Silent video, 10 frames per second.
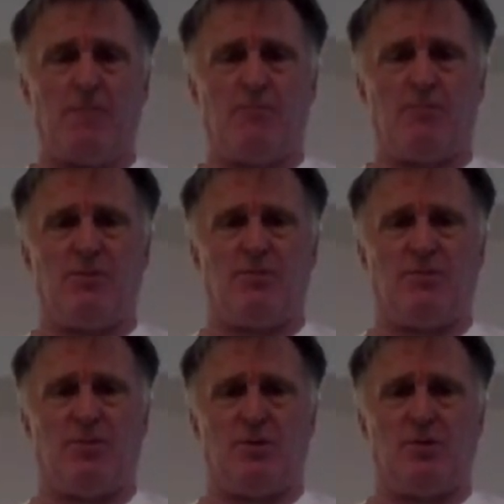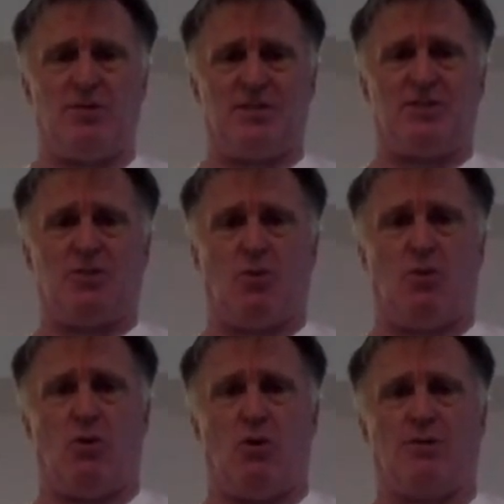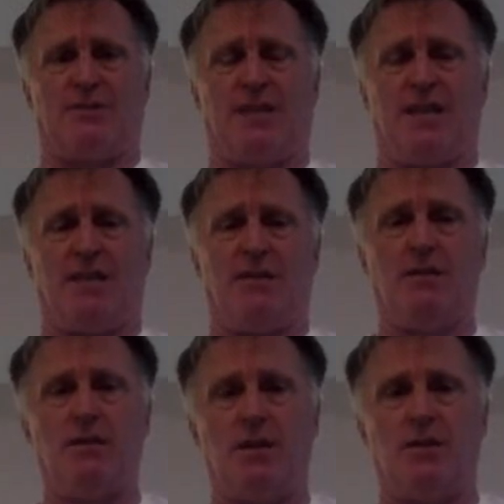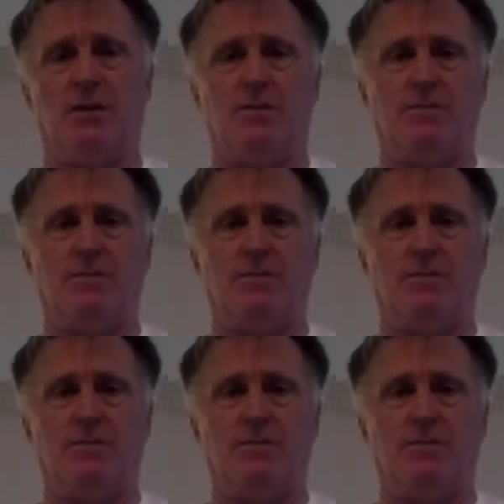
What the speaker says: Breathe through the nose. This is all tight. Let it